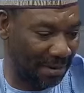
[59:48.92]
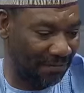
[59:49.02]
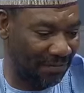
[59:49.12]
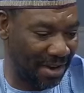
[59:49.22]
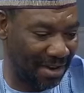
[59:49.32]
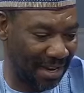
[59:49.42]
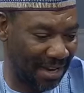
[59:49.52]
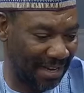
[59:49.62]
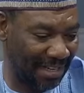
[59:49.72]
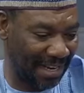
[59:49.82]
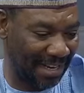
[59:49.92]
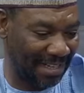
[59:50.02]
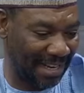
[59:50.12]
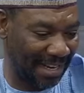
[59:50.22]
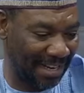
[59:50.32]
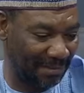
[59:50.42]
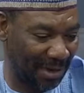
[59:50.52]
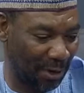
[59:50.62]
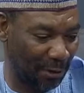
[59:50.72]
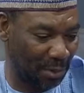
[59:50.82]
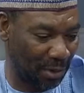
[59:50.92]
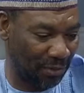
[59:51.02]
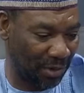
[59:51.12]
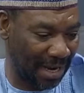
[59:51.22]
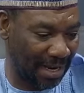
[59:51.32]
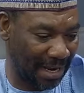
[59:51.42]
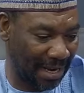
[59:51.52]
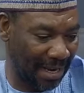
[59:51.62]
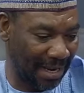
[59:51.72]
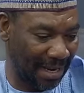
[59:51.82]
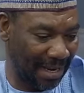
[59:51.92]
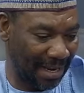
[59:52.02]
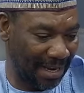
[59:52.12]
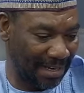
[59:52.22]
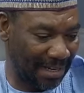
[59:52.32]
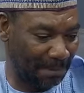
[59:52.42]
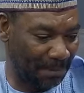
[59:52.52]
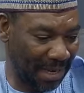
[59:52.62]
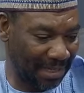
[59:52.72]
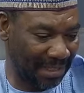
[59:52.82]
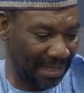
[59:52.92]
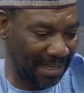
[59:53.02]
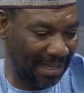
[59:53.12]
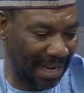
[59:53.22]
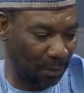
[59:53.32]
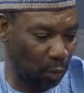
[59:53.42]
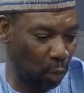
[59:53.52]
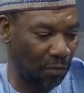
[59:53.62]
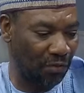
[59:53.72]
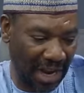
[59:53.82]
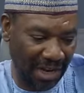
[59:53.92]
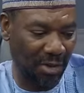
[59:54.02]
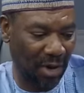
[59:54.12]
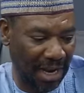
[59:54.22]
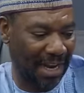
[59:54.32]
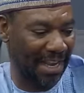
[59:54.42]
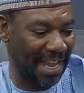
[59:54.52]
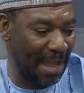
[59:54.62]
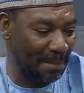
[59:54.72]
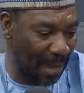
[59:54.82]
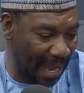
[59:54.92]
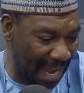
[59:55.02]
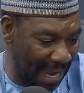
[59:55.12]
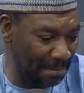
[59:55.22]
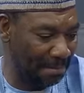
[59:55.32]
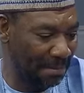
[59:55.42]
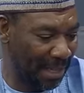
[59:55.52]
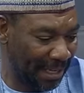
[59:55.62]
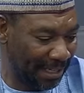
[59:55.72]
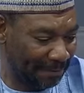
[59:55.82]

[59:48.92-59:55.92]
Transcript: Maryam, very intelligent lady. May God provide her the person that will value her. Amen.